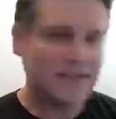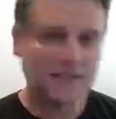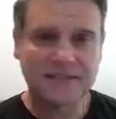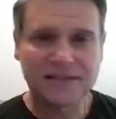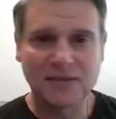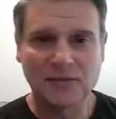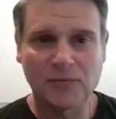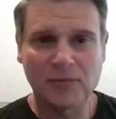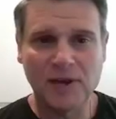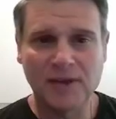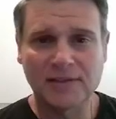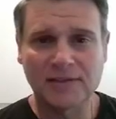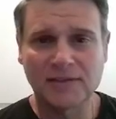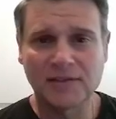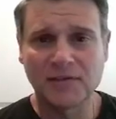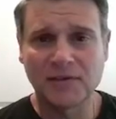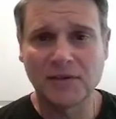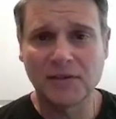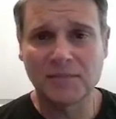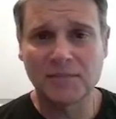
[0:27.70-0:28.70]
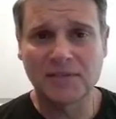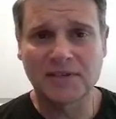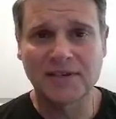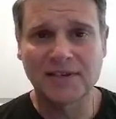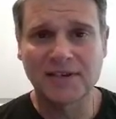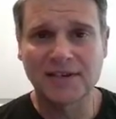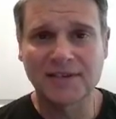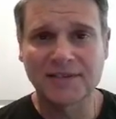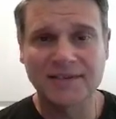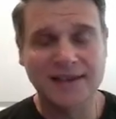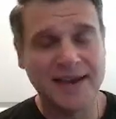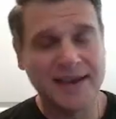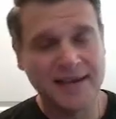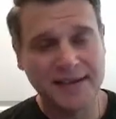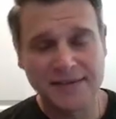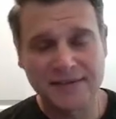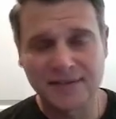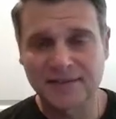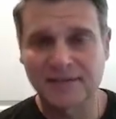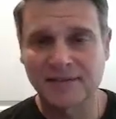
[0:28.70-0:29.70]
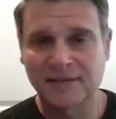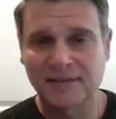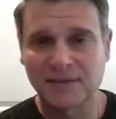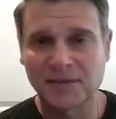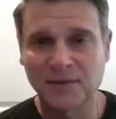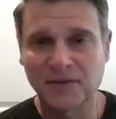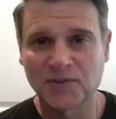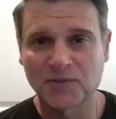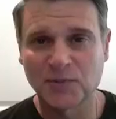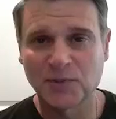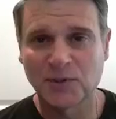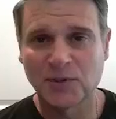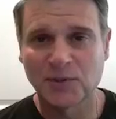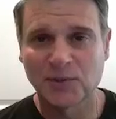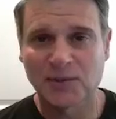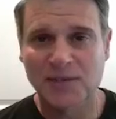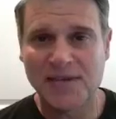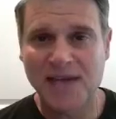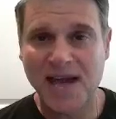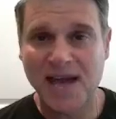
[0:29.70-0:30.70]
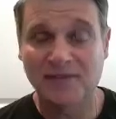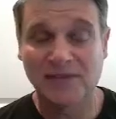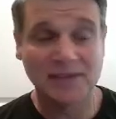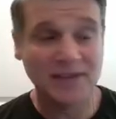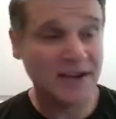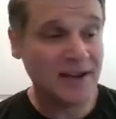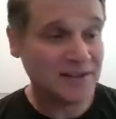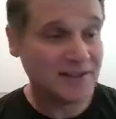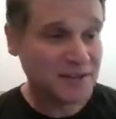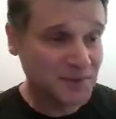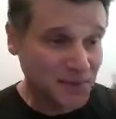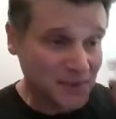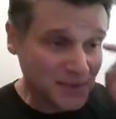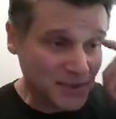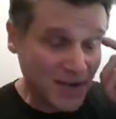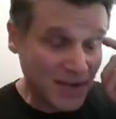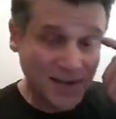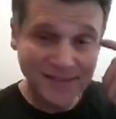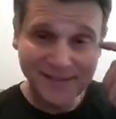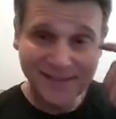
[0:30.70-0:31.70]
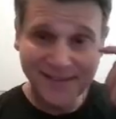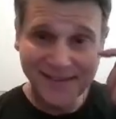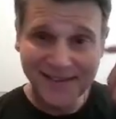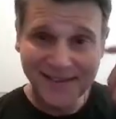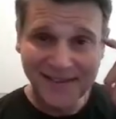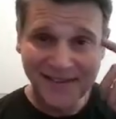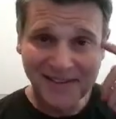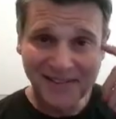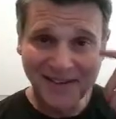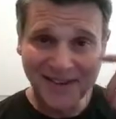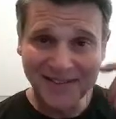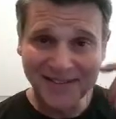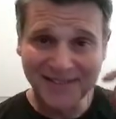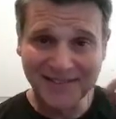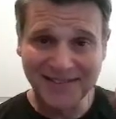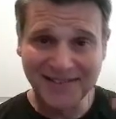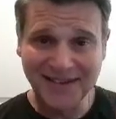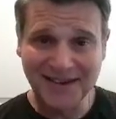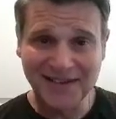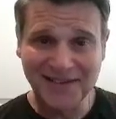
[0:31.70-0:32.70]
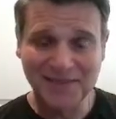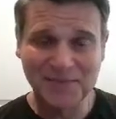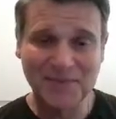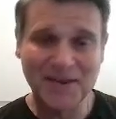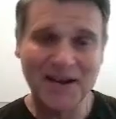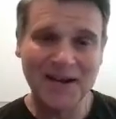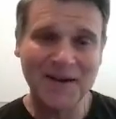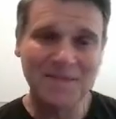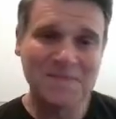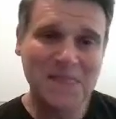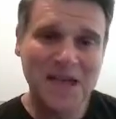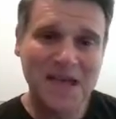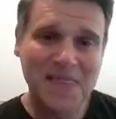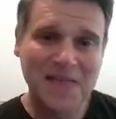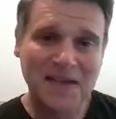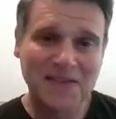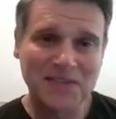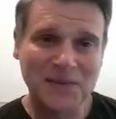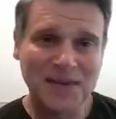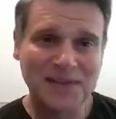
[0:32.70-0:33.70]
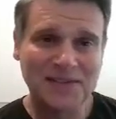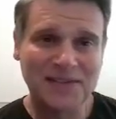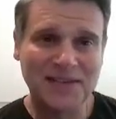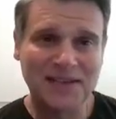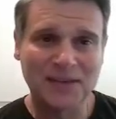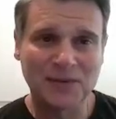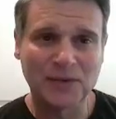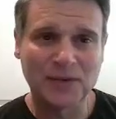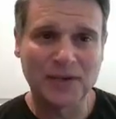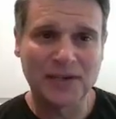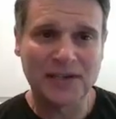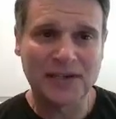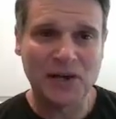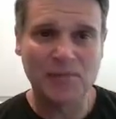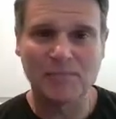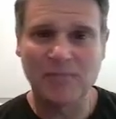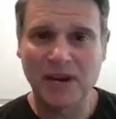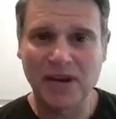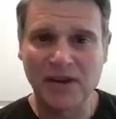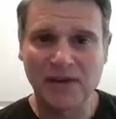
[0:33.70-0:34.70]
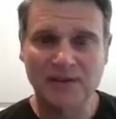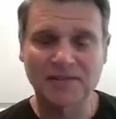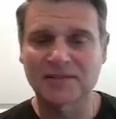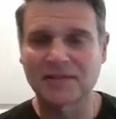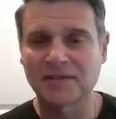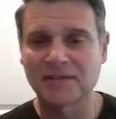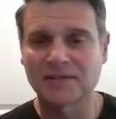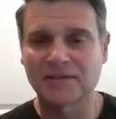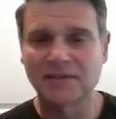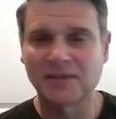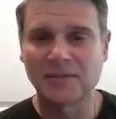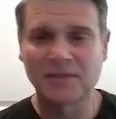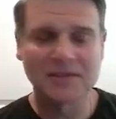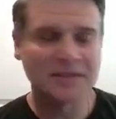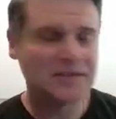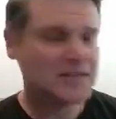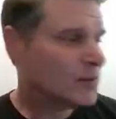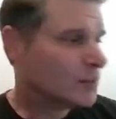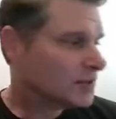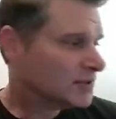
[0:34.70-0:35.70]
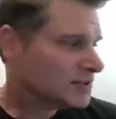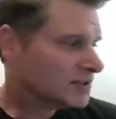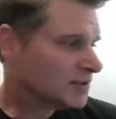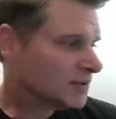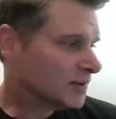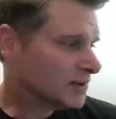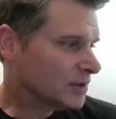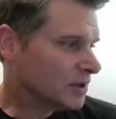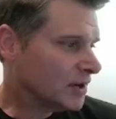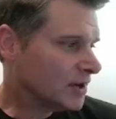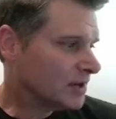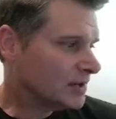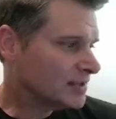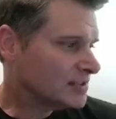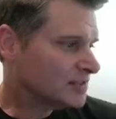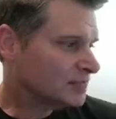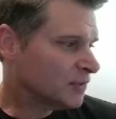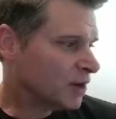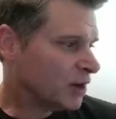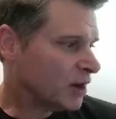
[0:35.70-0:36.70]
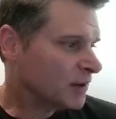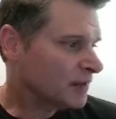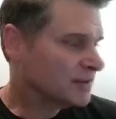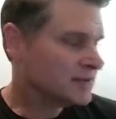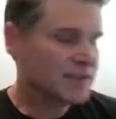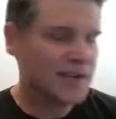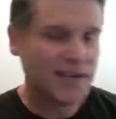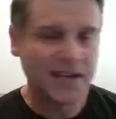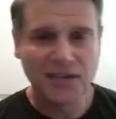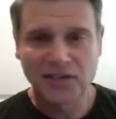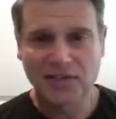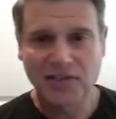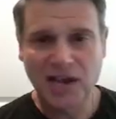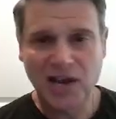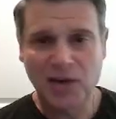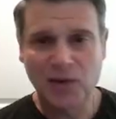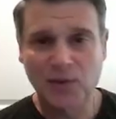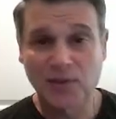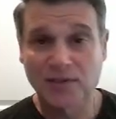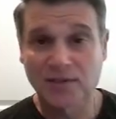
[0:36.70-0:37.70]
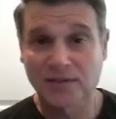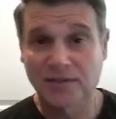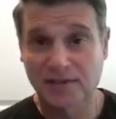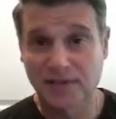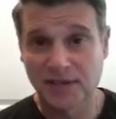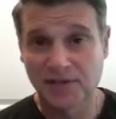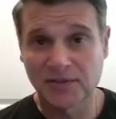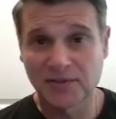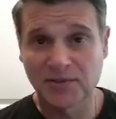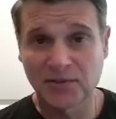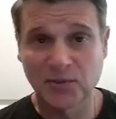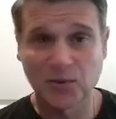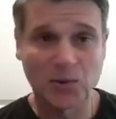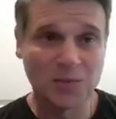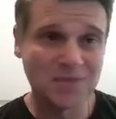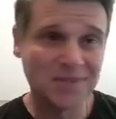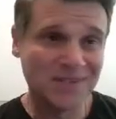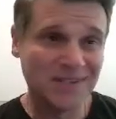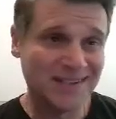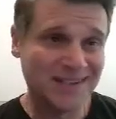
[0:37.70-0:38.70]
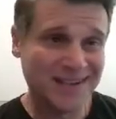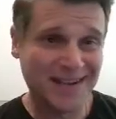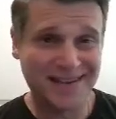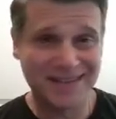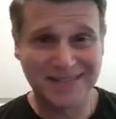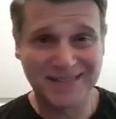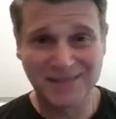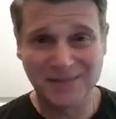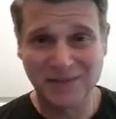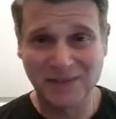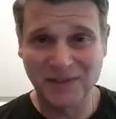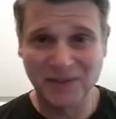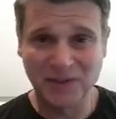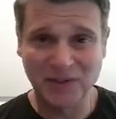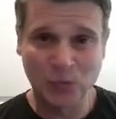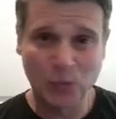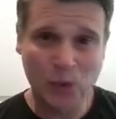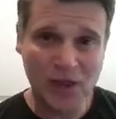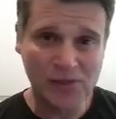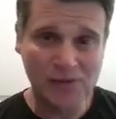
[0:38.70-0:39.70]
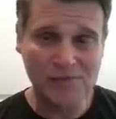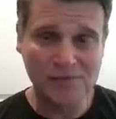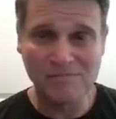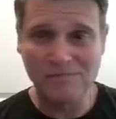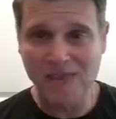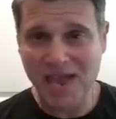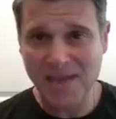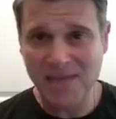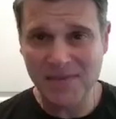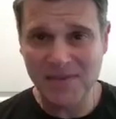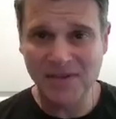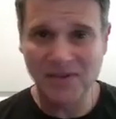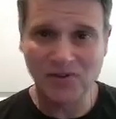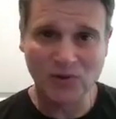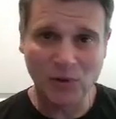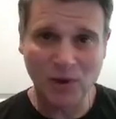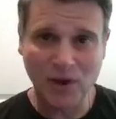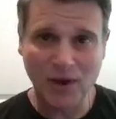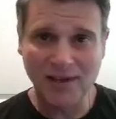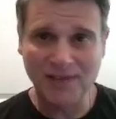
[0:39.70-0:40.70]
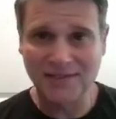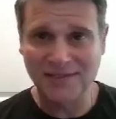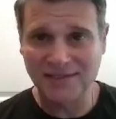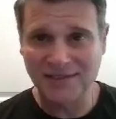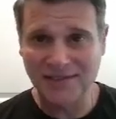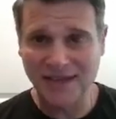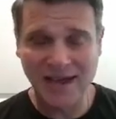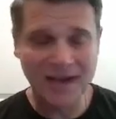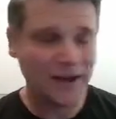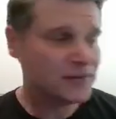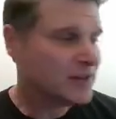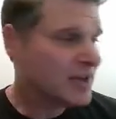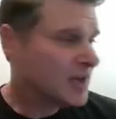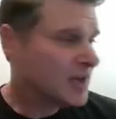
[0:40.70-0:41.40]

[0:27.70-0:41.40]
get right to it because, as usual, we have a lot going on, lots to talk about. Let's go ahead and take a look at our Barron system and see what's going on as far as showers and thunderstorms, any kind of severe weather, maybe across the south.